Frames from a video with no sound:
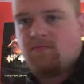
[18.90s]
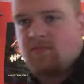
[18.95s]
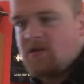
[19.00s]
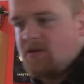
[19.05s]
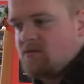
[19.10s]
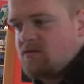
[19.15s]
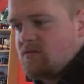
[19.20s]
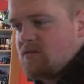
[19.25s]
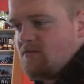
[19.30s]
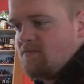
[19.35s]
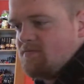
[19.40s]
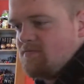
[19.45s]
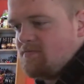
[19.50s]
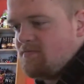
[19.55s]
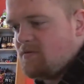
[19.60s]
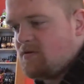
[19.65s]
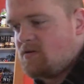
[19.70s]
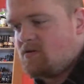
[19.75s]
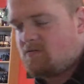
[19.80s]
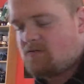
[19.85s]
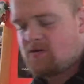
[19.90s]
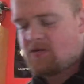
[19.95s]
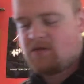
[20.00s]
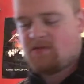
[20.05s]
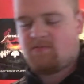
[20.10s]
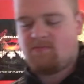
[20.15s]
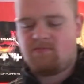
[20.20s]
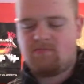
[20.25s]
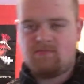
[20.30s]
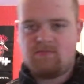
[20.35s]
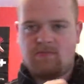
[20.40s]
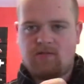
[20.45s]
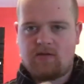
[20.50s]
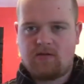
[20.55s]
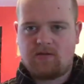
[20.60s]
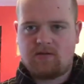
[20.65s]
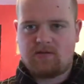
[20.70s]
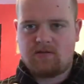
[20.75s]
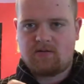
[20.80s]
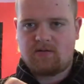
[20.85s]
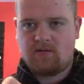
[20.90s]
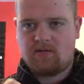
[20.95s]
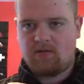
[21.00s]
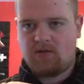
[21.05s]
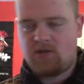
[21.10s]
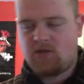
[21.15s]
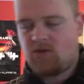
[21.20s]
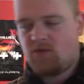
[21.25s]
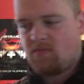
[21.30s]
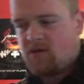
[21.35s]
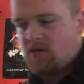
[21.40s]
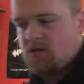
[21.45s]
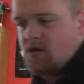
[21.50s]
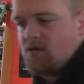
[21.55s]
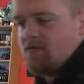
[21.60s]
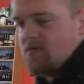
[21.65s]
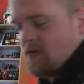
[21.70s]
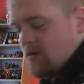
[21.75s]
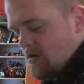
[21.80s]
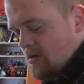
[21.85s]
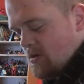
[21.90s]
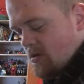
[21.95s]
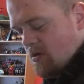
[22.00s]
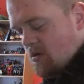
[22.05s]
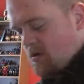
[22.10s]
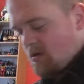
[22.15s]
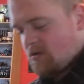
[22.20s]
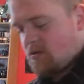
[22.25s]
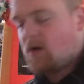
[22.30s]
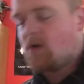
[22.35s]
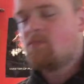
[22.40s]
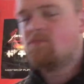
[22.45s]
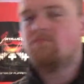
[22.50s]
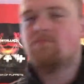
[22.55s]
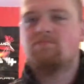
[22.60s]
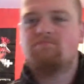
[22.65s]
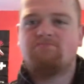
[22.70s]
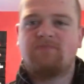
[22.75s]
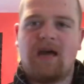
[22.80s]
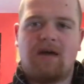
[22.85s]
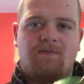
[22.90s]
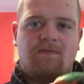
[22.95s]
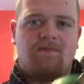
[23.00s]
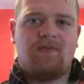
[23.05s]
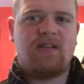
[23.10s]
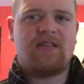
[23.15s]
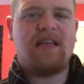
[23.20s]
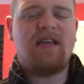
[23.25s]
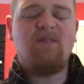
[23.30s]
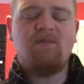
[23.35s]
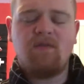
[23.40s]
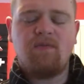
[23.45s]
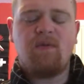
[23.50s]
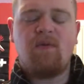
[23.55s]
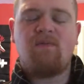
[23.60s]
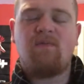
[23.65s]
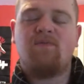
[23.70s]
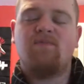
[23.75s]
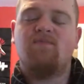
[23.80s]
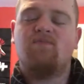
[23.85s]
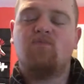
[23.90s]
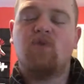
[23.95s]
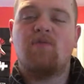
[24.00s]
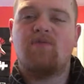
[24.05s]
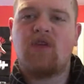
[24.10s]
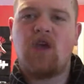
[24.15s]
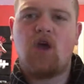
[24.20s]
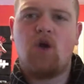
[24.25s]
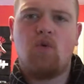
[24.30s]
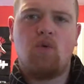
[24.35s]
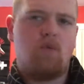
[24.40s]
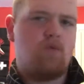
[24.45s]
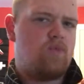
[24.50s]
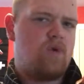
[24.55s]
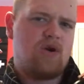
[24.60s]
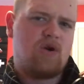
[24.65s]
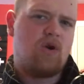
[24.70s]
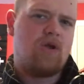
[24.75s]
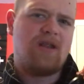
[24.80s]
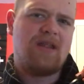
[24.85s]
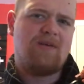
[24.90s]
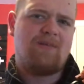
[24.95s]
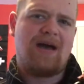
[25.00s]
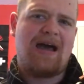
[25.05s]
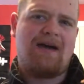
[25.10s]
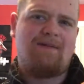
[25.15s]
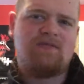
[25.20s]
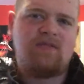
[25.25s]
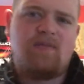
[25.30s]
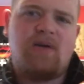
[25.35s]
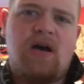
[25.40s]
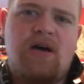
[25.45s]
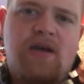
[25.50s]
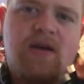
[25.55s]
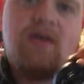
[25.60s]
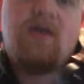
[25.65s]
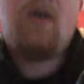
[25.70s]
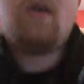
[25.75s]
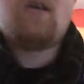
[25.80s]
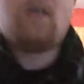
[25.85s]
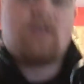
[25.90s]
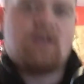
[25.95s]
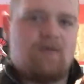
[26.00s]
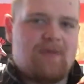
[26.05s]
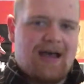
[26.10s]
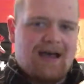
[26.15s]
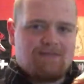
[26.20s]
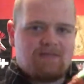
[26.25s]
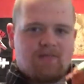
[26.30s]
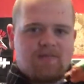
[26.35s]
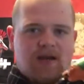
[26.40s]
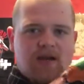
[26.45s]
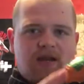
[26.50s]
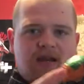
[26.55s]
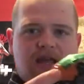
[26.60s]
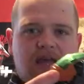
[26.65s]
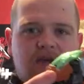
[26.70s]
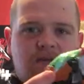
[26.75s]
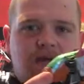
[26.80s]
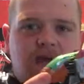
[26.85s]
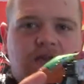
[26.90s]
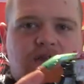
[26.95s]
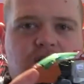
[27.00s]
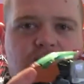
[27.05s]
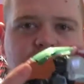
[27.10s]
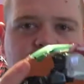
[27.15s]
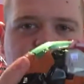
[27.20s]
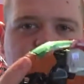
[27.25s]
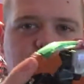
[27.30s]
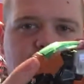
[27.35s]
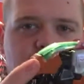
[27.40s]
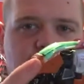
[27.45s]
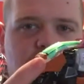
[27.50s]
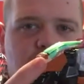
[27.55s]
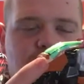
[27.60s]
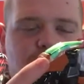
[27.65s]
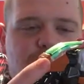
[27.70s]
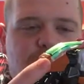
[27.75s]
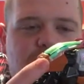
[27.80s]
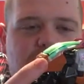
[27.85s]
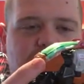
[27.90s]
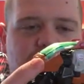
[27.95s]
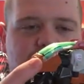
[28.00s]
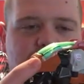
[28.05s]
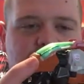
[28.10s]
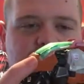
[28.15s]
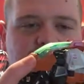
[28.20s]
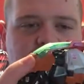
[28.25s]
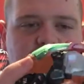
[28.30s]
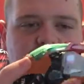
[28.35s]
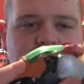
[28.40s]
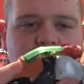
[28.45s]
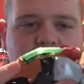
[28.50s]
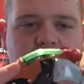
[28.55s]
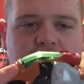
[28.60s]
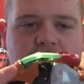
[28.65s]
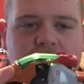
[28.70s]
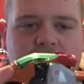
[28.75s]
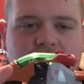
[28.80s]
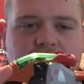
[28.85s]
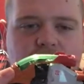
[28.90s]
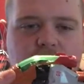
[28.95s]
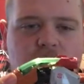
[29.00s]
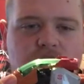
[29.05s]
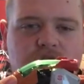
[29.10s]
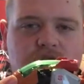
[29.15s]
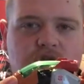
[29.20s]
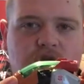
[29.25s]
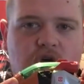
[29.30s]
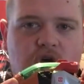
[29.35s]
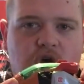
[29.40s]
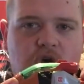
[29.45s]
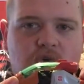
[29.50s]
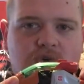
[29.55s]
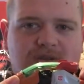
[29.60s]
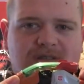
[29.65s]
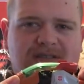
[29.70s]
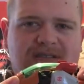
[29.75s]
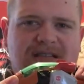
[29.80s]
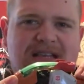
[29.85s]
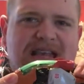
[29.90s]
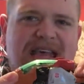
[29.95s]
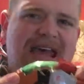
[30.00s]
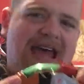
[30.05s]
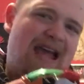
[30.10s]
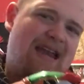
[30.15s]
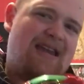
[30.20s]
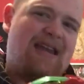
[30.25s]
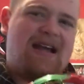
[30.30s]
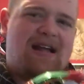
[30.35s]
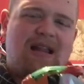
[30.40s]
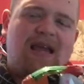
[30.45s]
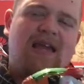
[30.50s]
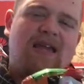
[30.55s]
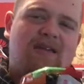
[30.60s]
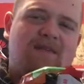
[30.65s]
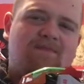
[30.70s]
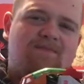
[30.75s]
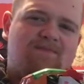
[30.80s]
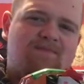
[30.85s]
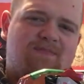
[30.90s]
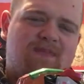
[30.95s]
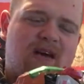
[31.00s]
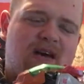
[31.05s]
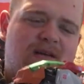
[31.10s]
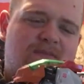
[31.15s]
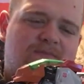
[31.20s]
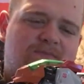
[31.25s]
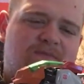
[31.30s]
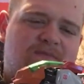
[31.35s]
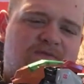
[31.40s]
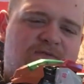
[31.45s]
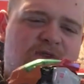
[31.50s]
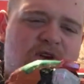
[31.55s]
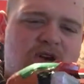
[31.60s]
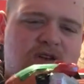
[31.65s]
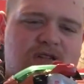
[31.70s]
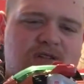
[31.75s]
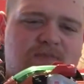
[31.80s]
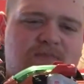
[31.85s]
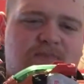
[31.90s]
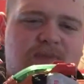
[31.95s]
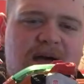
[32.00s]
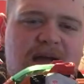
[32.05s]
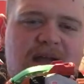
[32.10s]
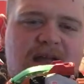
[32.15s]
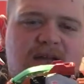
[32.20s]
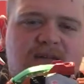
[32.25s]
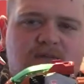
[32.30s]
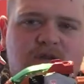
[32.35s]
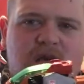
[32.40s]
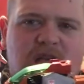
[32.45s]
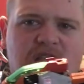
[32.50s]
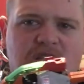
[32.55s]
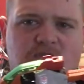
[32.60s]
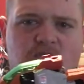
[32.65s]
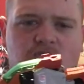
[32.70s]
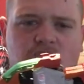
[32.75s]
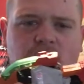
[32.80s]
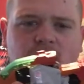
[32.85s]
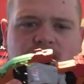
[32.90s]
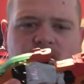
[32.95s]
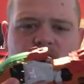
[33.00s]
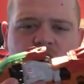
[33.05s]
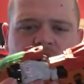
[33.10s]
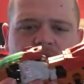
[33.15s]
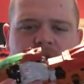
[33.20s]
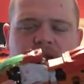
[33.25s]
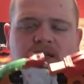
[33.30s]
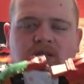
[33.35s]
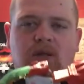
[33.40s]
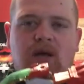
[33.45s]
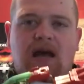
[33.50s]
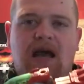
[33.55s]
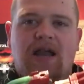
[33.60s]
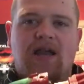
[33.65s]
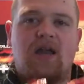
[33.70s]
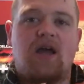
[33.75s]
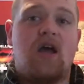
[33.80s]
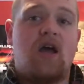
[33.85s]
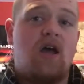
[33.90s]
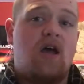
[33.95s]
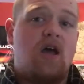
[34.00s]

Get the over there and get these 2 bits off. So, yeah, for the sake of the review, we're calling them Afterburner. So, Afterburner here is obviously a bike, and it's also technically the first bike transporter we've got in this line.